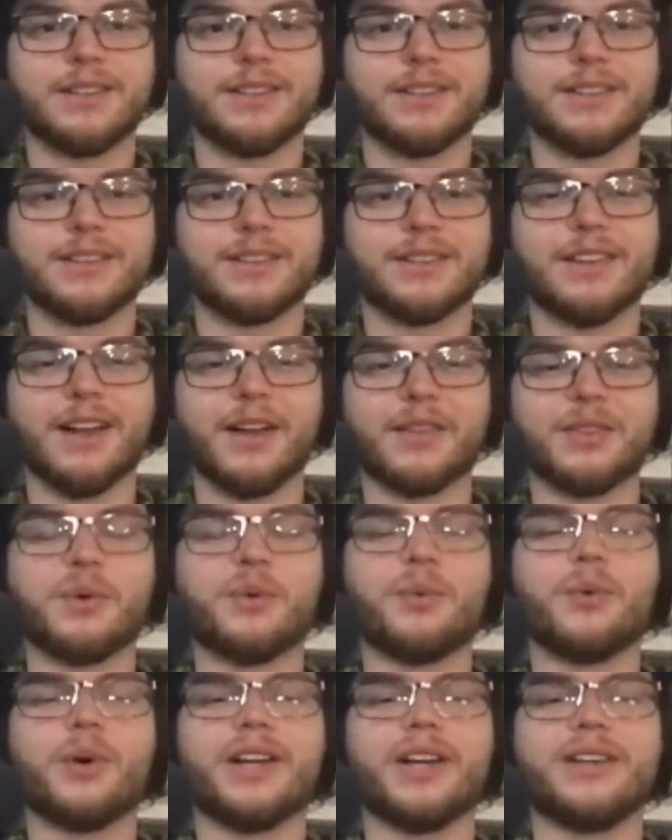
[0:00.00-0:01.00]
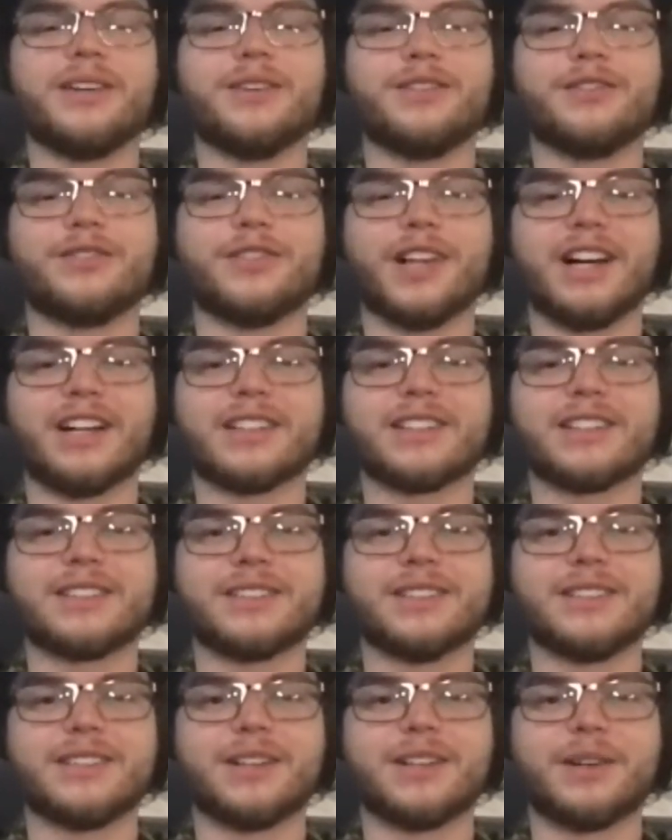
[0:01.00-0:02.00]
not the way you flex,
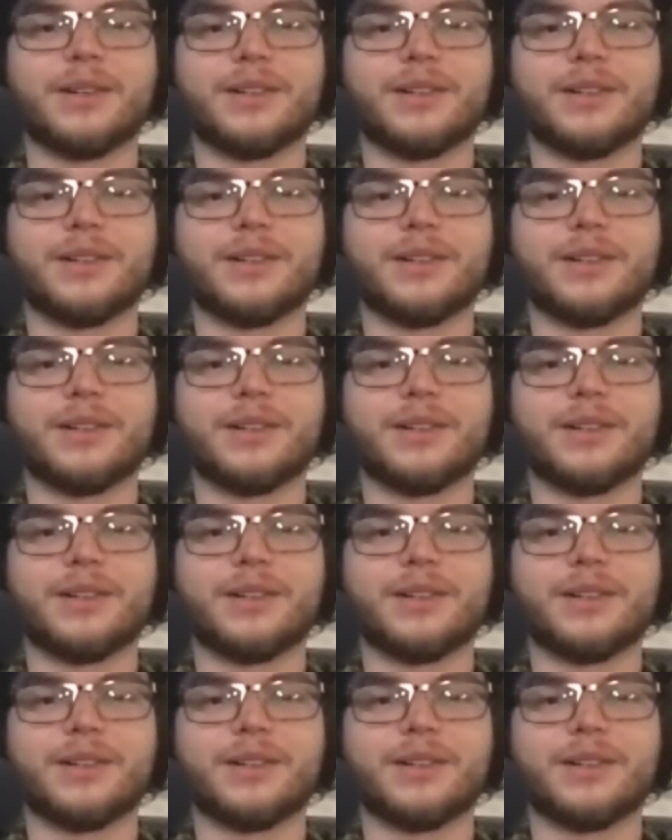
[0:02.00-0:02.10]
you know?